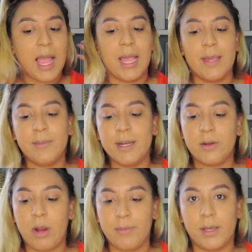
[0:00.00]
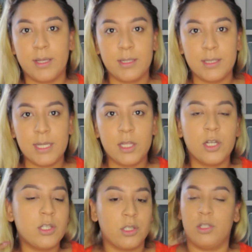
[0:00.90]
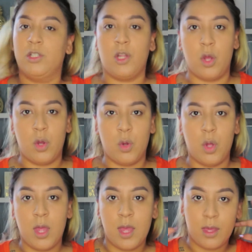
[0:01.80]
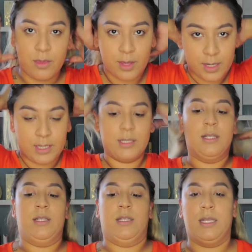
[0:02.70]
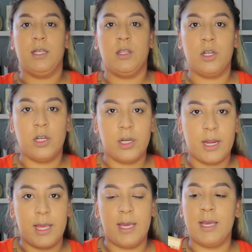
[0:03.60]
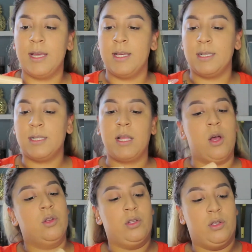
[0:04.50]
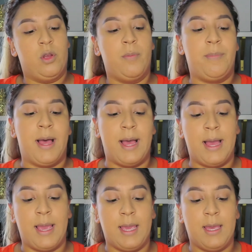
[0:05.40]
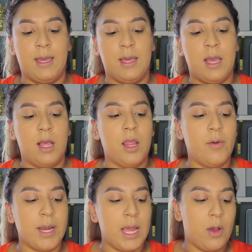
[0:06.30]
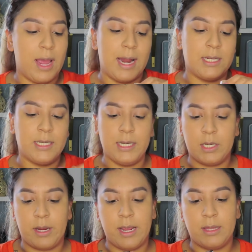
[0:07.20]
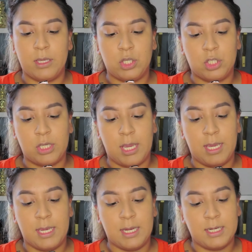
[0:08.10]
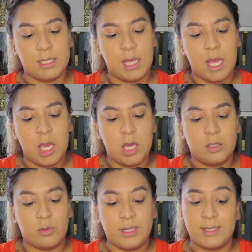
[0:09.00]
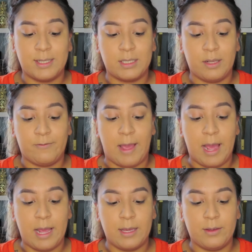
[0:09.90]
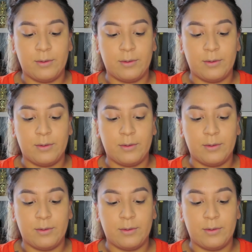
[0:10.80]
am going to grab the concealer. So the concealer is also by L'Oreal, and I did get the shade 365